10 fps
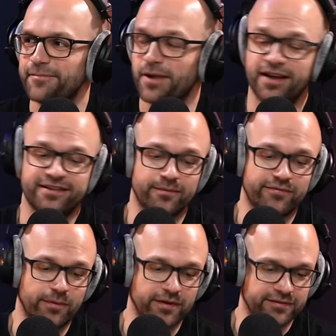But except
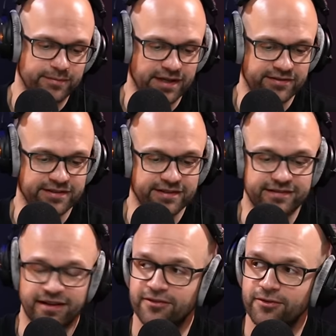for once, we actually did
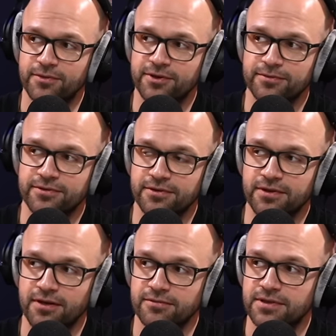sign someone who was good on
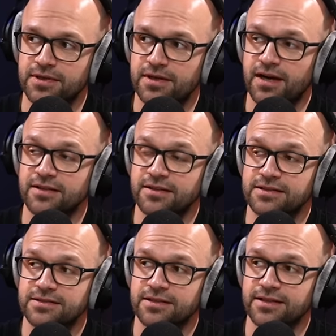loan, and then
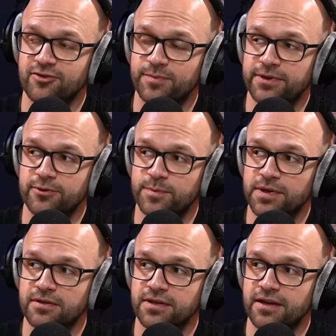they turned out to be good
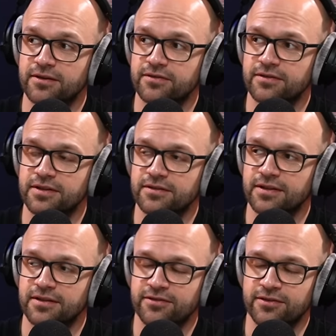beyond that, because
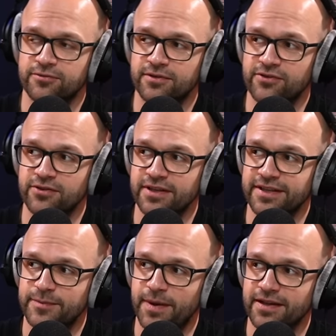that's the traditional
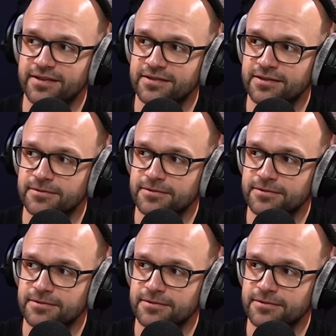Leeds pattern, isn't it?